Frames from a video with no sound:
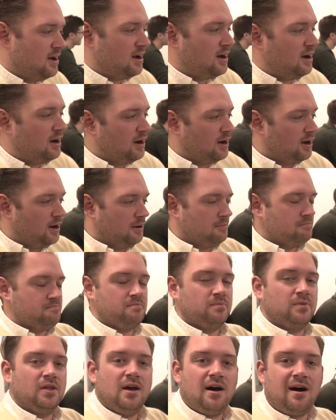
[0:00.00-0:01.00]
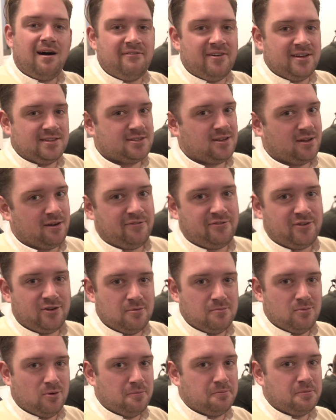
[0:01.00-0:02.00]
I've entered a
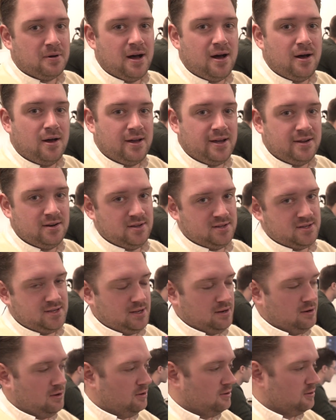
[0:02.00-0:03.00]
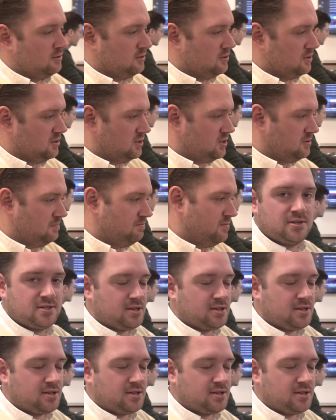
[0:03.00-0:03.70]
few more indices longs.